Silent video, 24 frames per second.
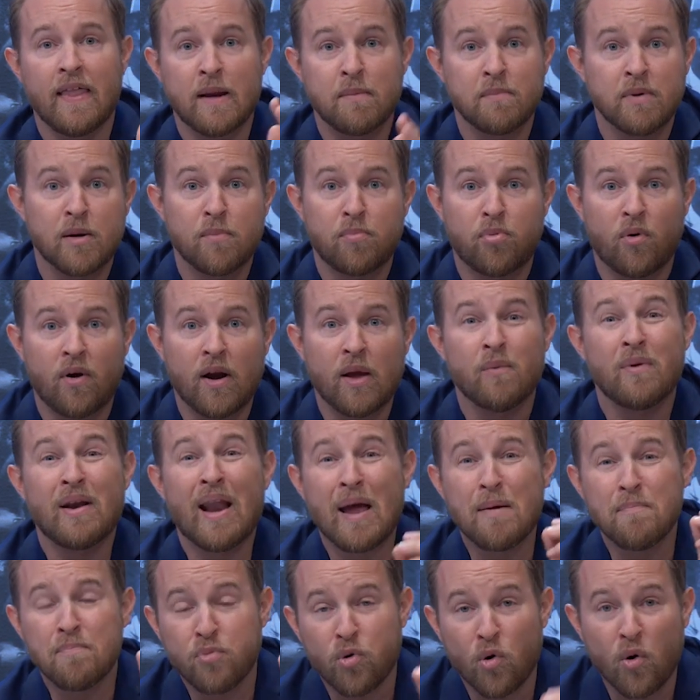And I'm going to pray. When
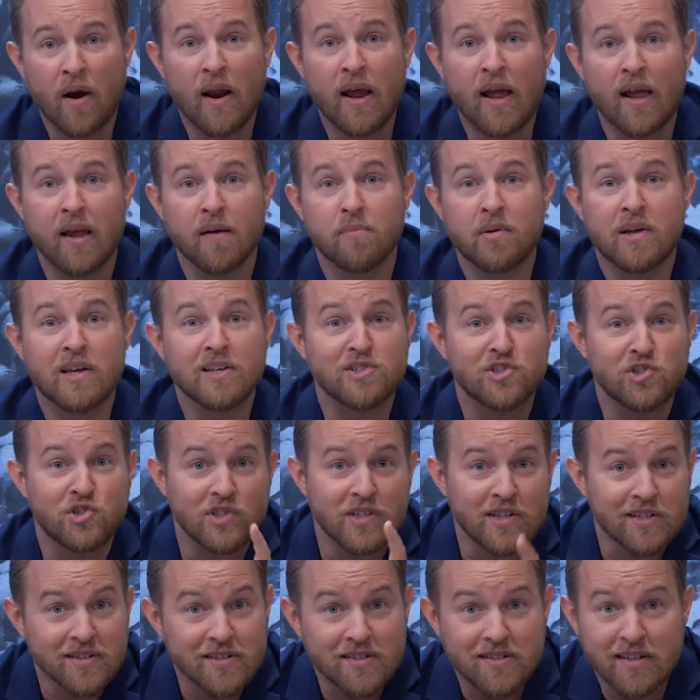I pray, because
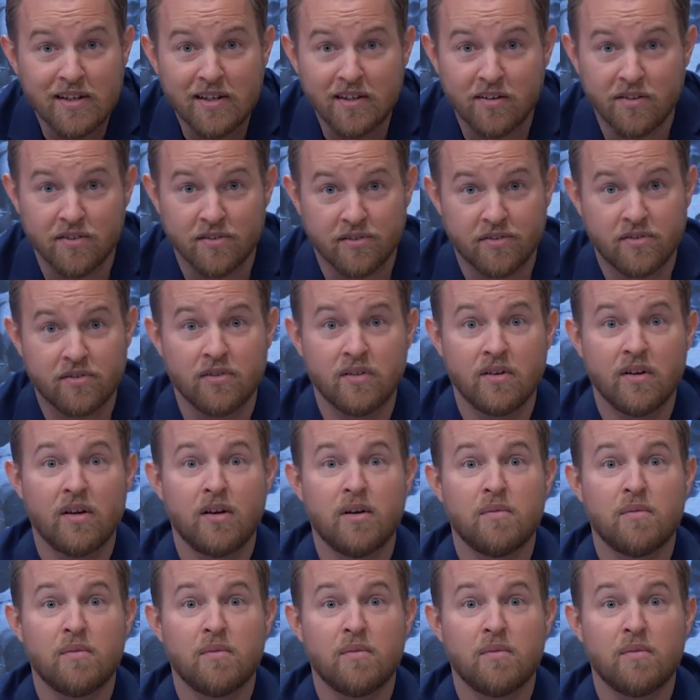Jesus heals,